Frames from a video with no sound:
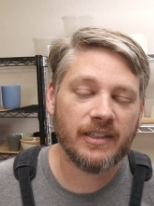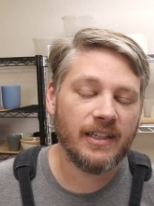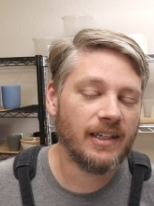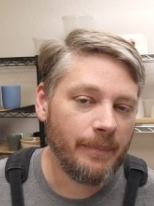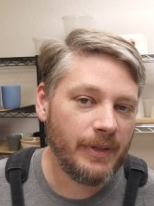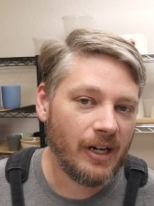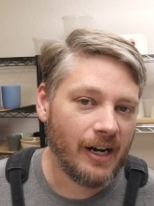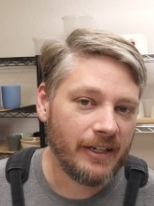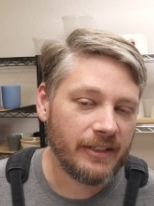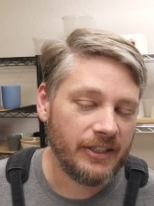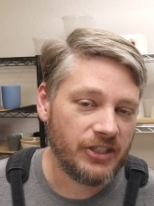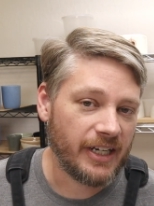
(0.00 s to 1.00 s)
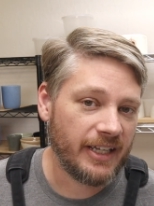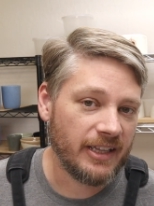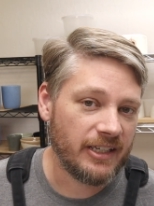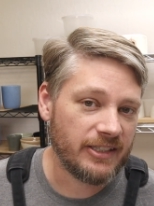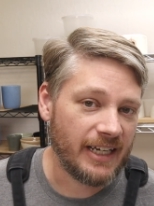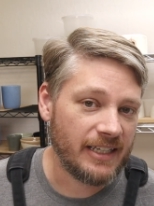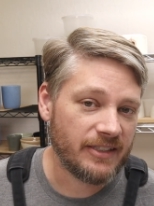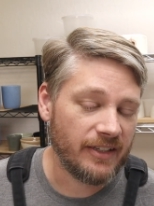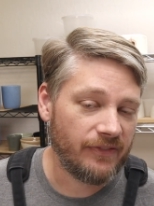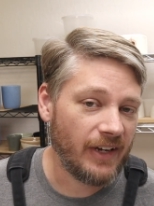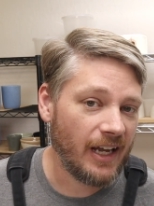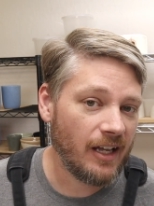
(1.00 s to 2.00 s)
I'm periodically checking the designs
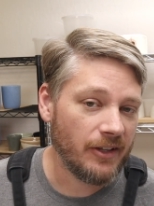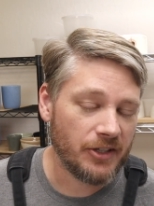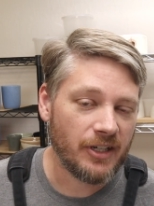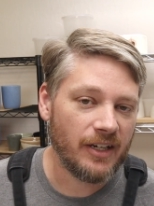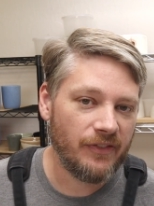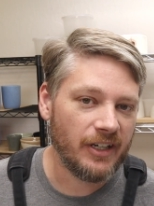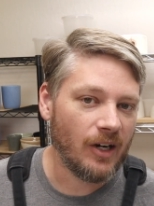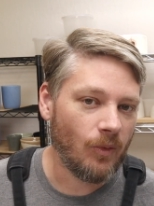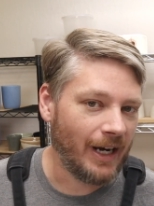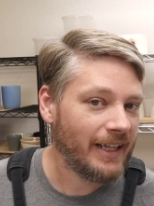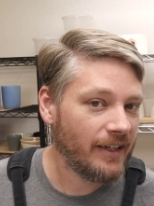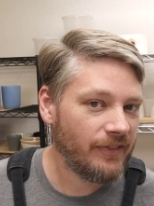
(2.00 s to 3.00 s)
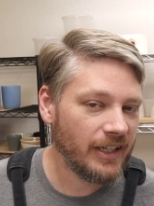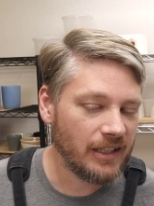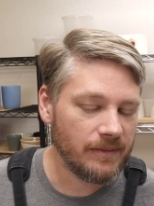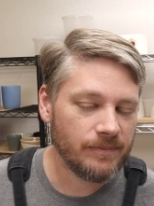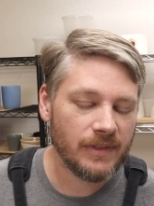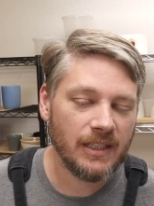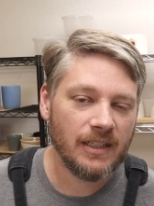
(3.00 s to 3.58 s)
that fail and trying to figure out why they fail